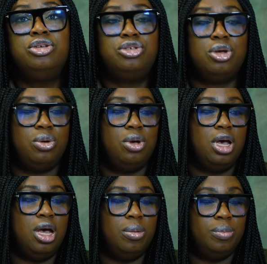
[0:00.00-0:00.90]

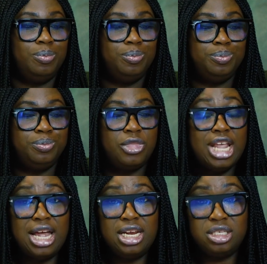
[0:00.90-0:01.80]
So
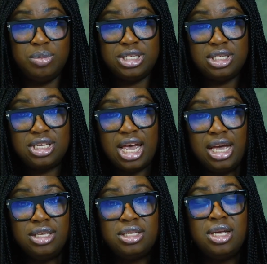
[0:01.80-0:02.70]
that is business
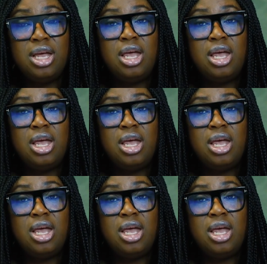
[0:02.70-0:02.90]
case.